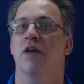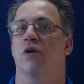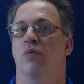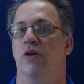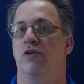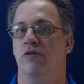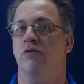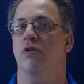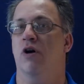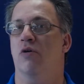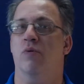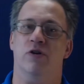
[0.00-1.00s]
we do
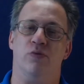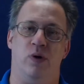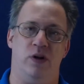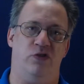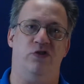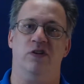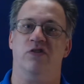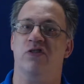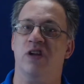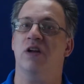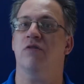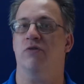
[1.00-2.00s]
know what
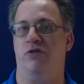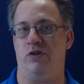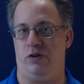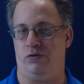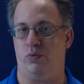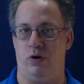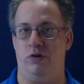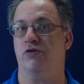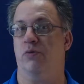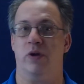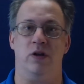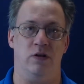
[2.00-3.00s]
2016 receipts were,
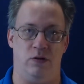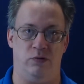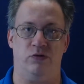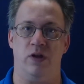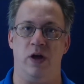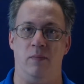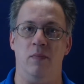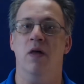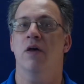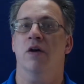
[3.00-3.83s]
so we can use them.